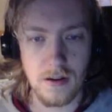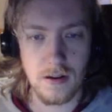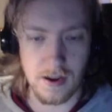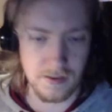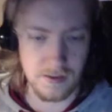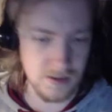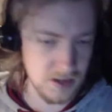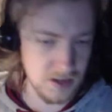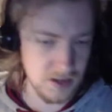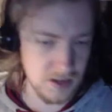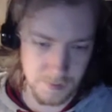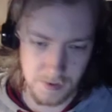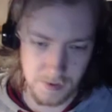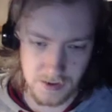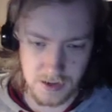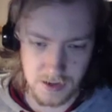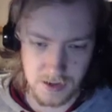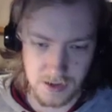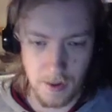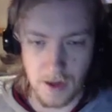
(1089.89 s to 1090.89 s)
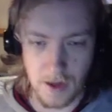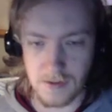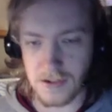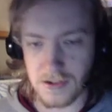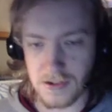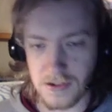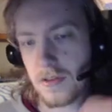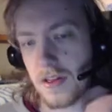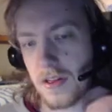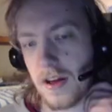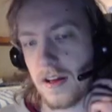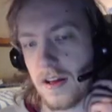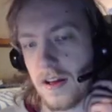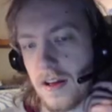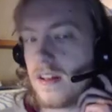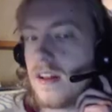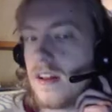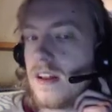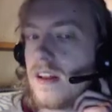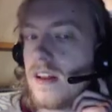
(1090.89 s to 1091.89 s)
I just explained to them how to do that,
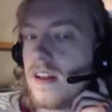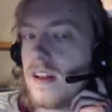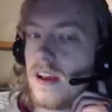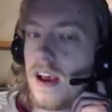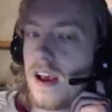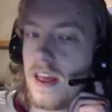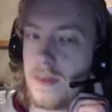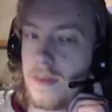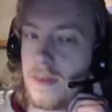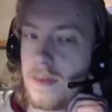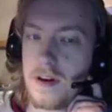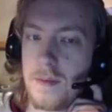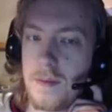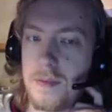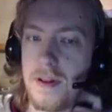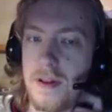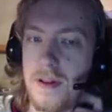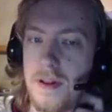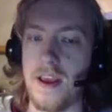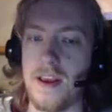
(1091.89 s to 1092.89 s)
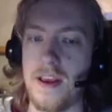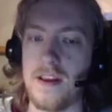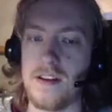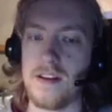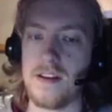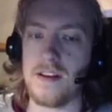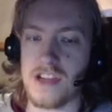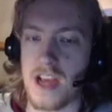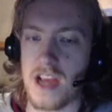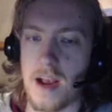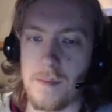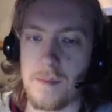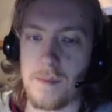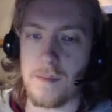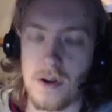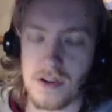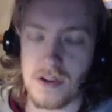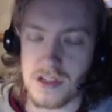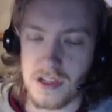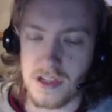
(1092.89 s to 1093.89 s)
and then we're gonna play
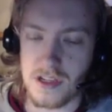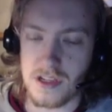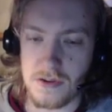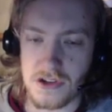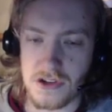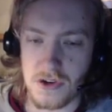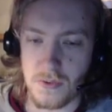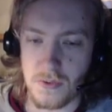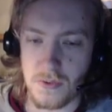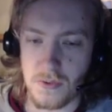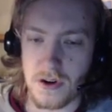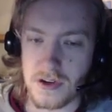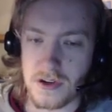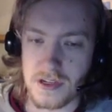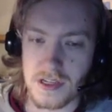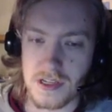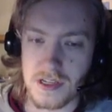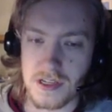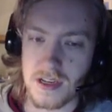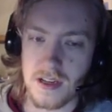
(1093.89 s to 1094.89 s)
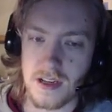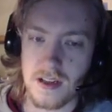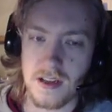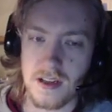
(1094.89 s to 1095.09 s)
Jackbox and use your words